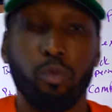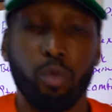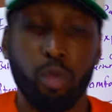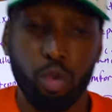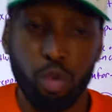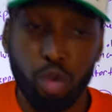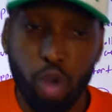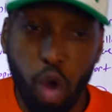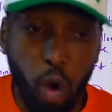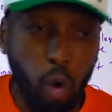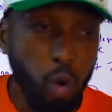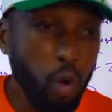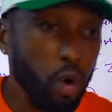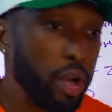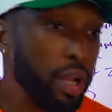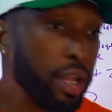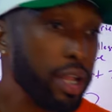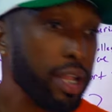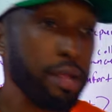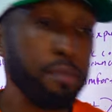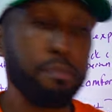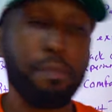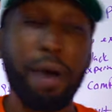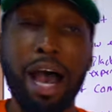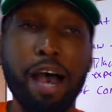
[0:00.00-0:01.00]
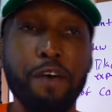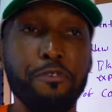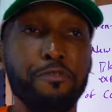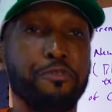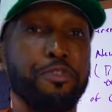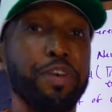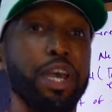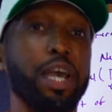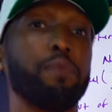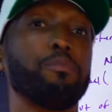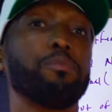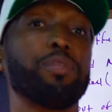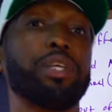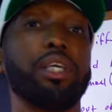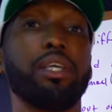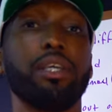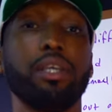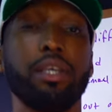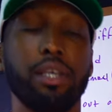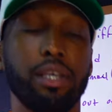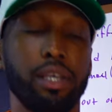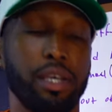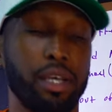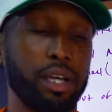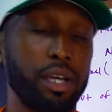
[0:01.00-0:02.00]
no one in my
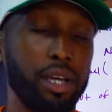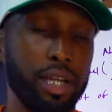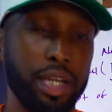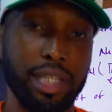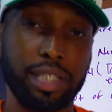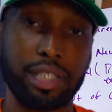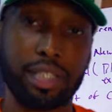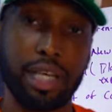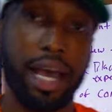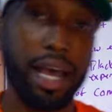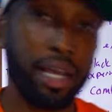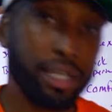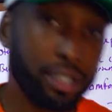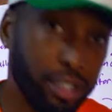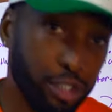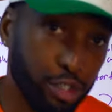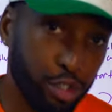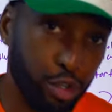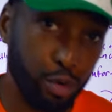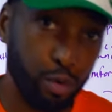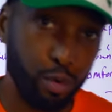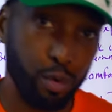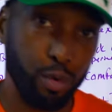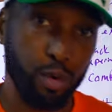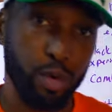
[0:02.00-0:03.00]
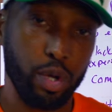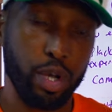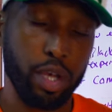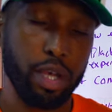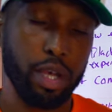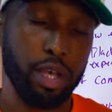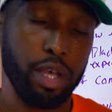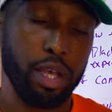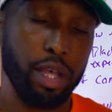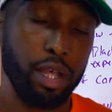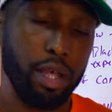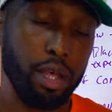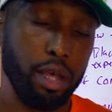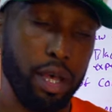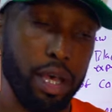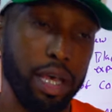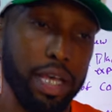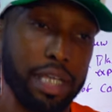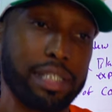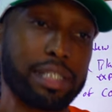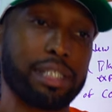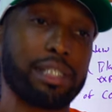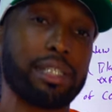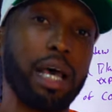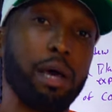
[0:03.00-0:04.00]
family could attest to,
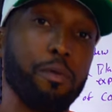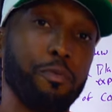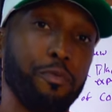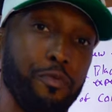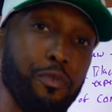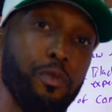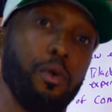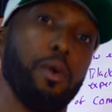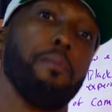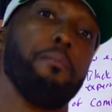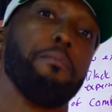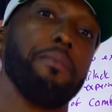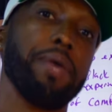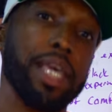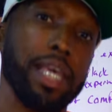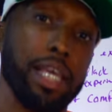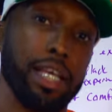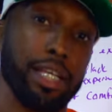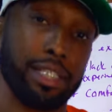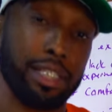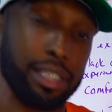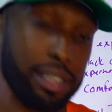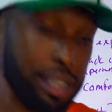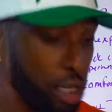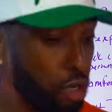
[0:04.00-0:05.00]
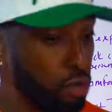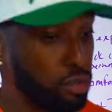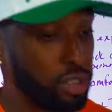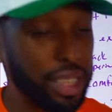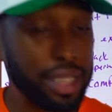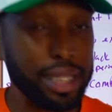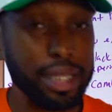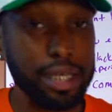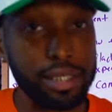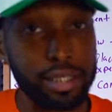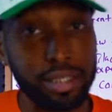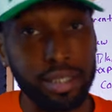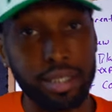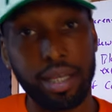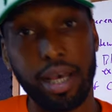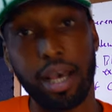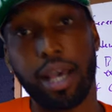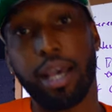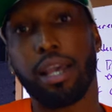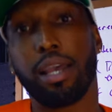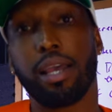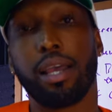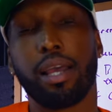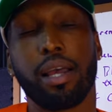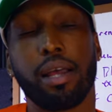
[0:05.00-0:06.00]
except for me, still to this
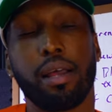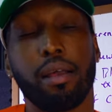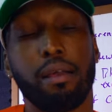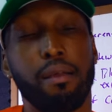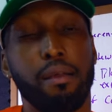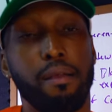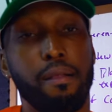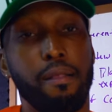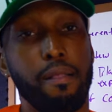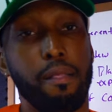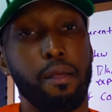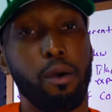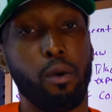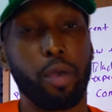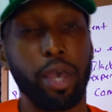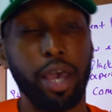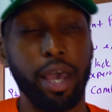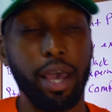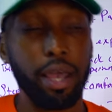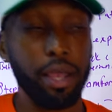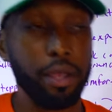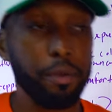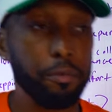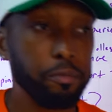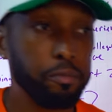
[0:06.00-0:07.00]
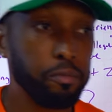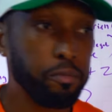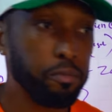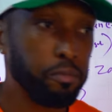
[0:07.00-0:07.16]
day, okay?